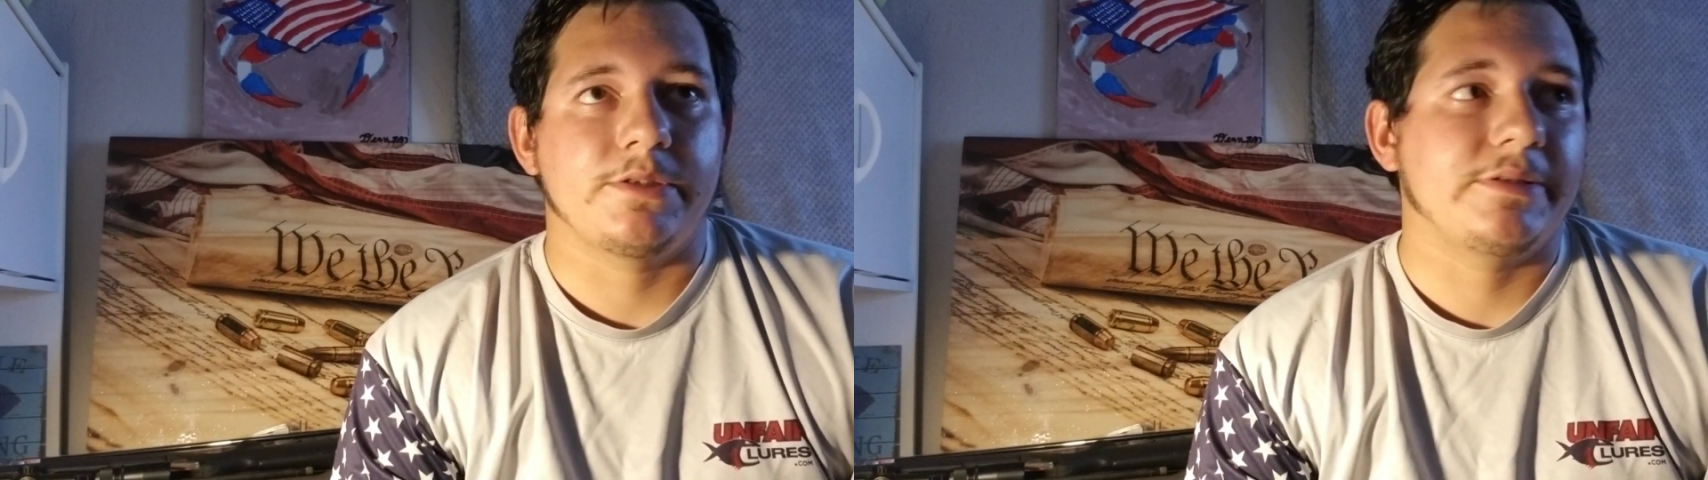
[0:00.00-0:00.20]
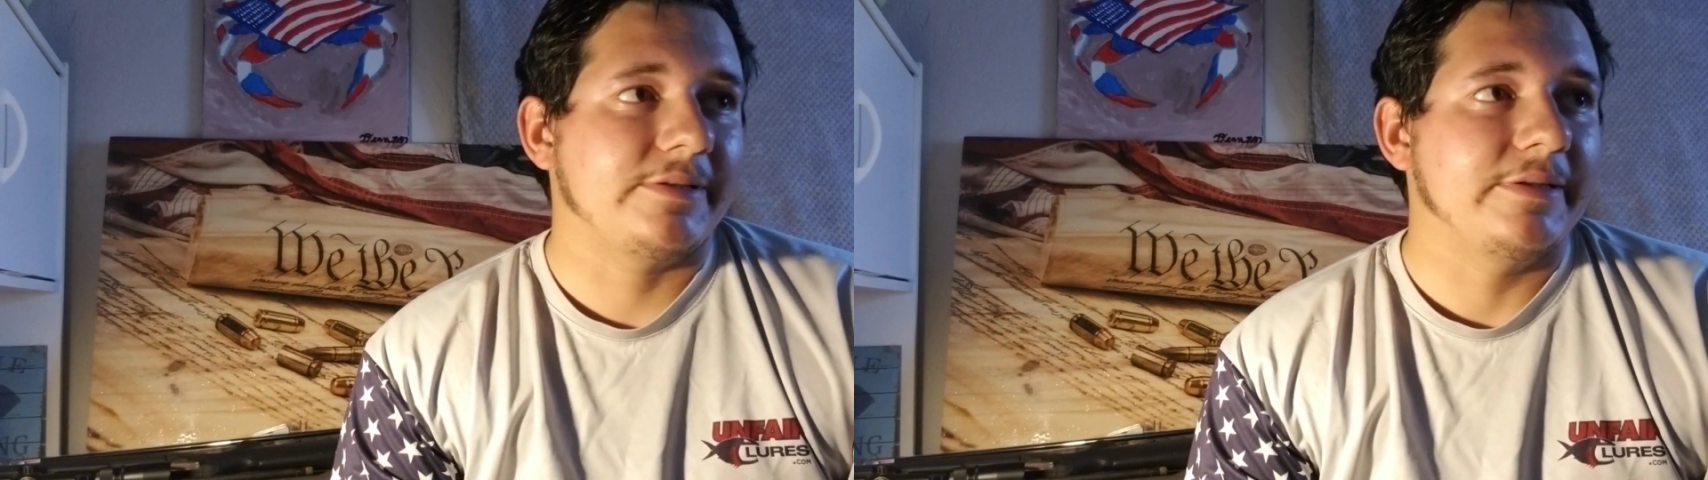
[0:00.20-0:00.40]

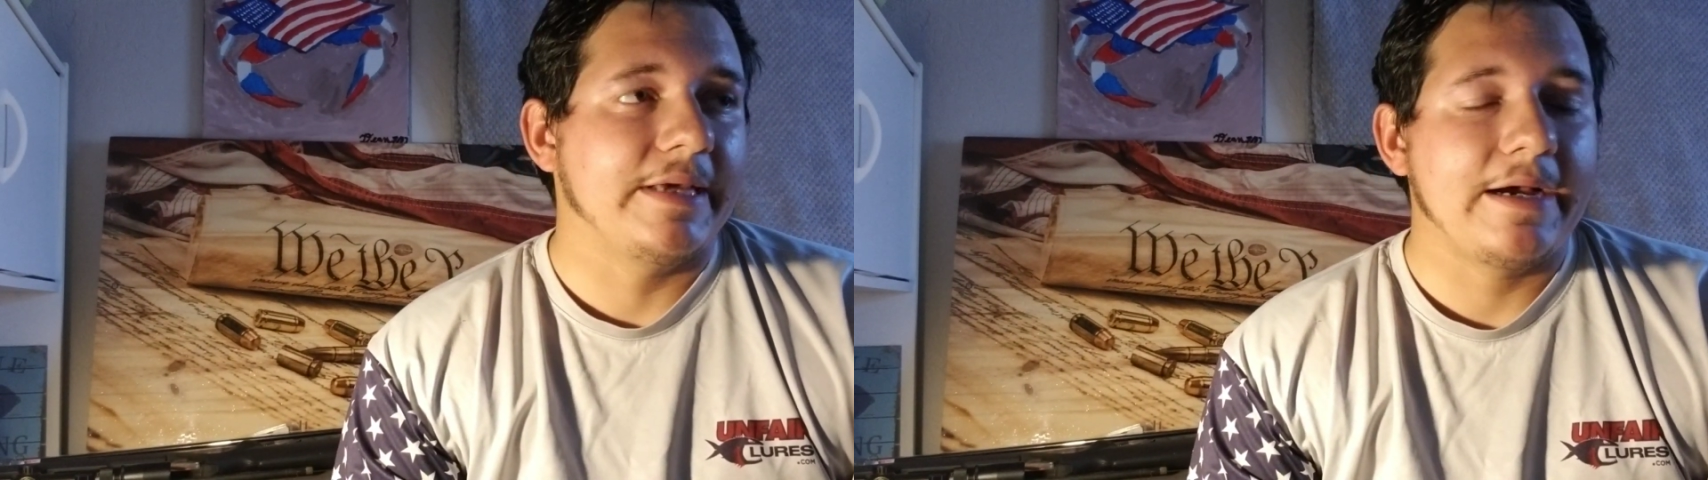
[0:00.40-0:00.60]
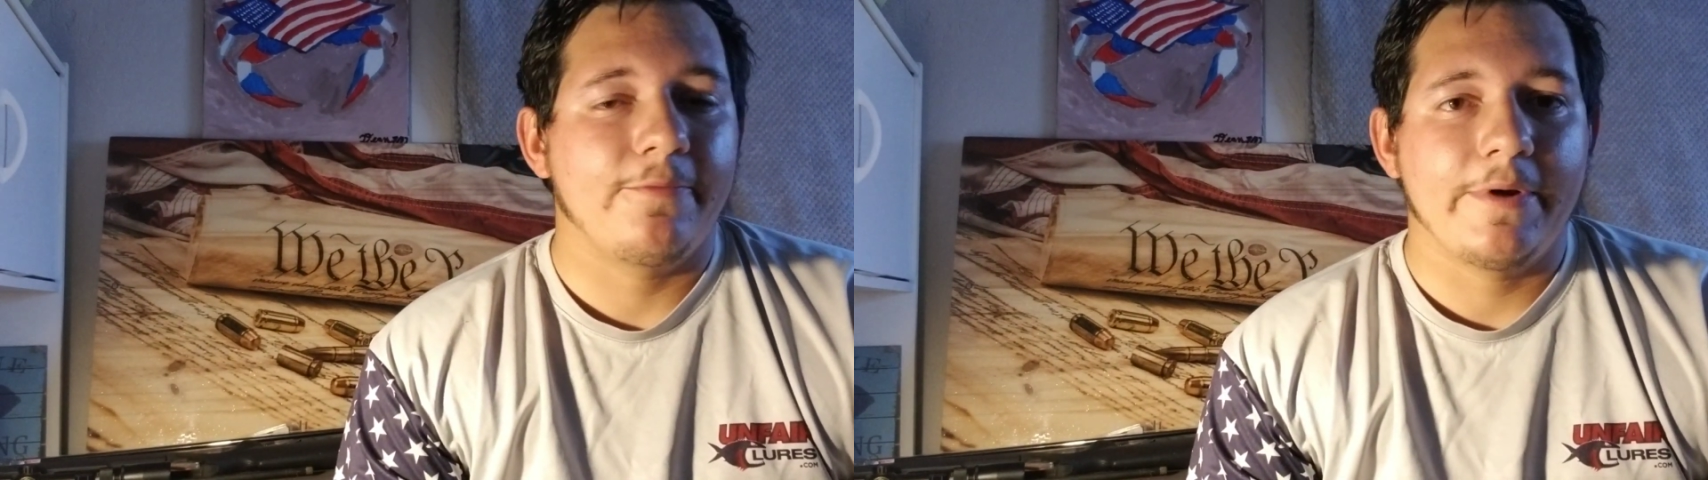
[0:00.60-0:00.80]
that
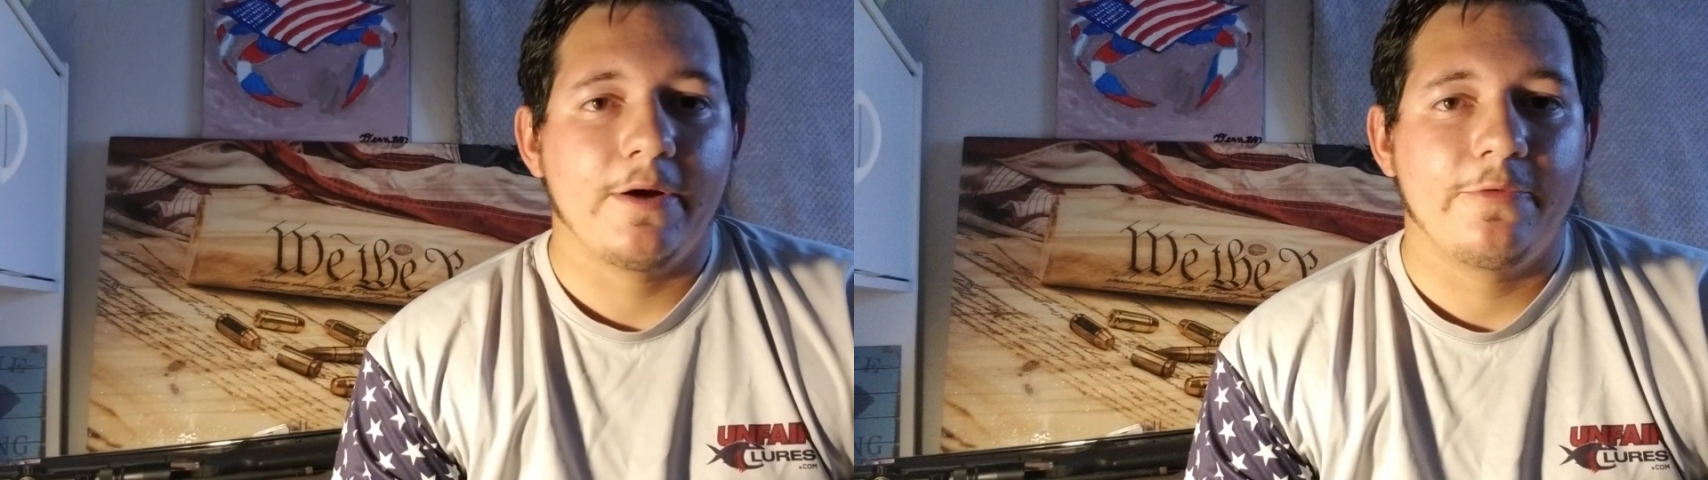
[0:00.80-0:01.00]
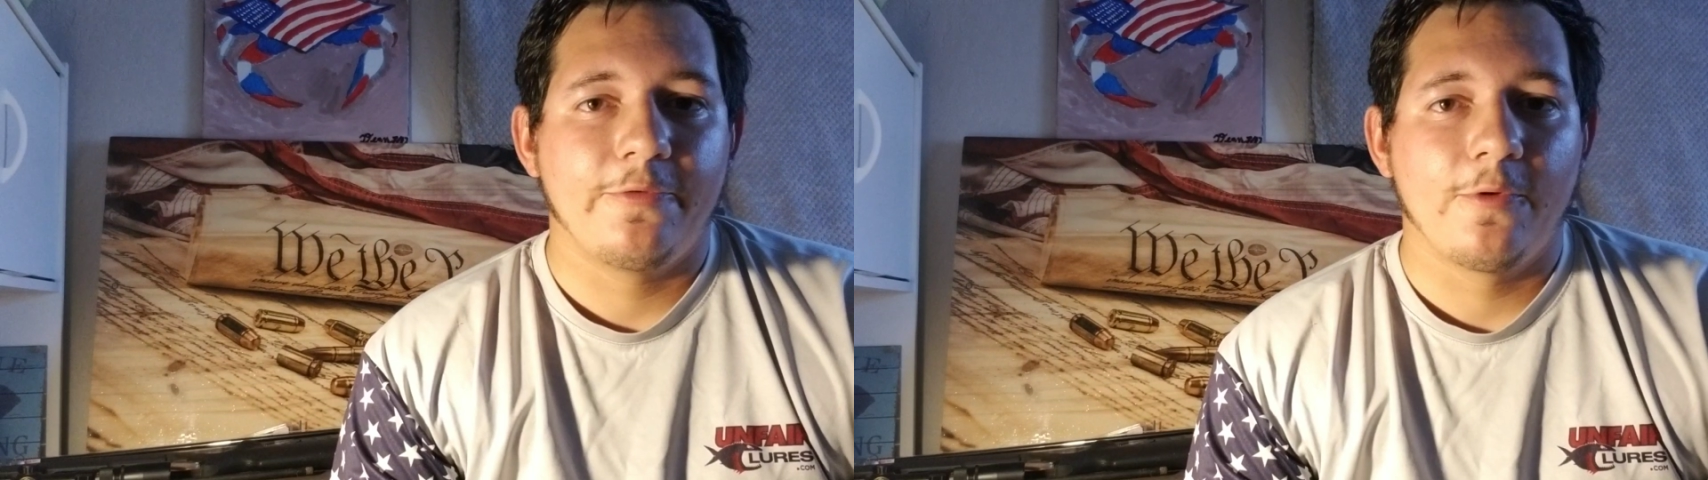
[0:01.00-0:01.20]
well
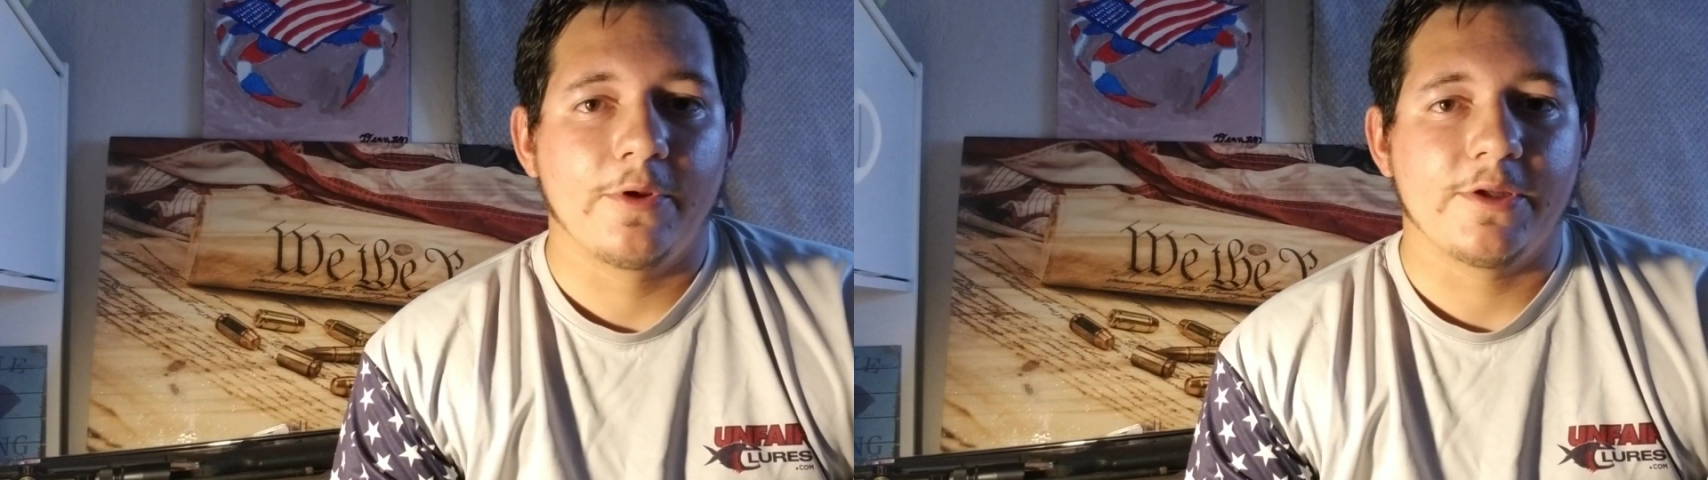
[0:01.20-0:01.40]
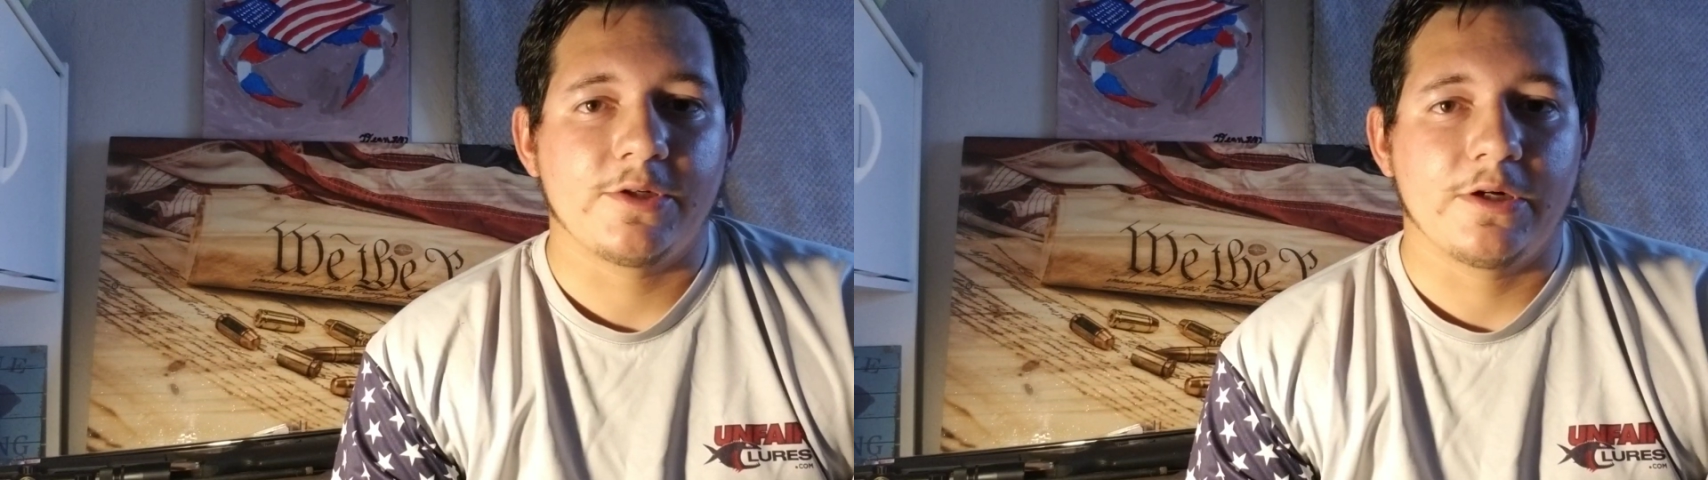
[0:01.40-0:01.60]
for the
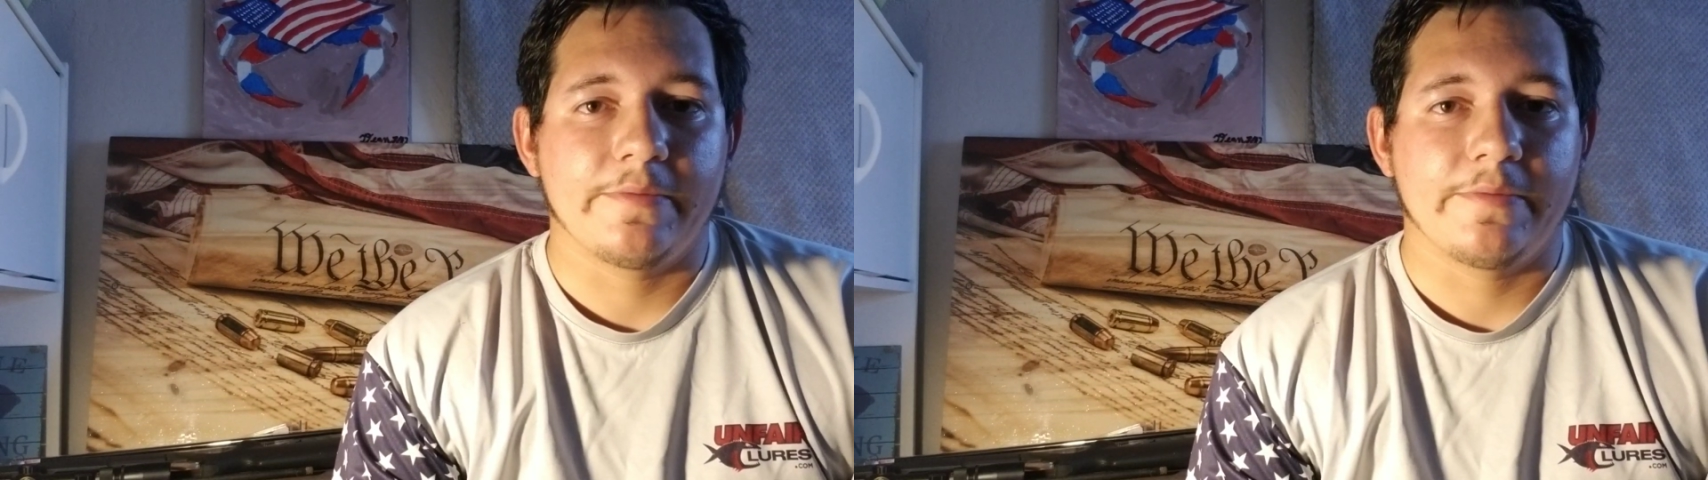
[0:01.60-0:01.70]
tournament.